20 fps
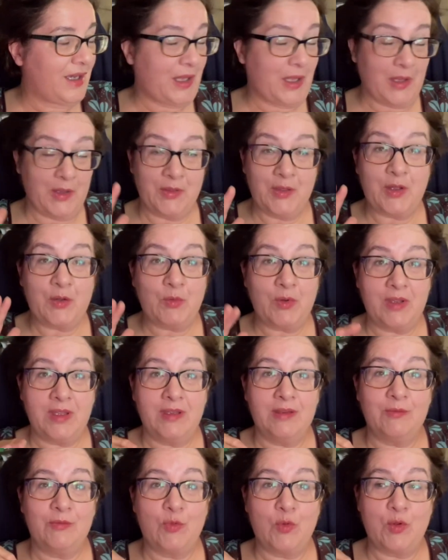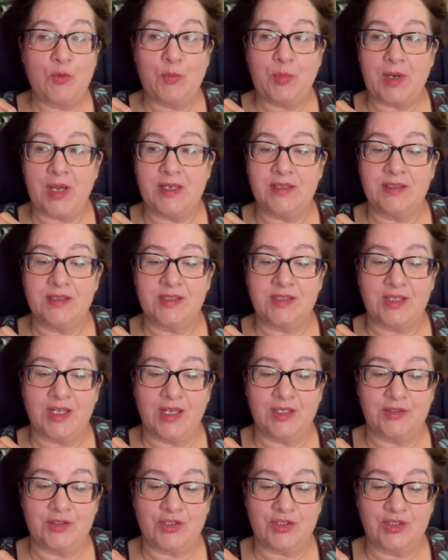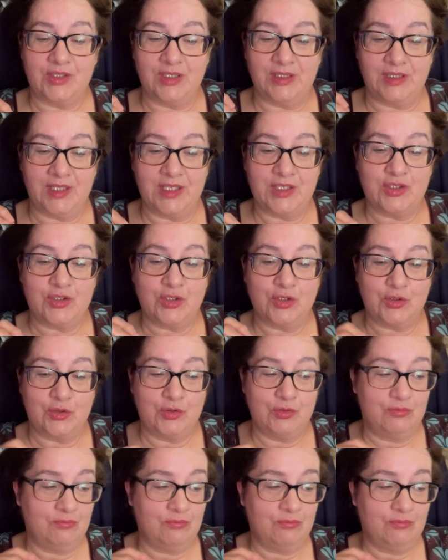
The thing with Brandon Sanderson, he likes to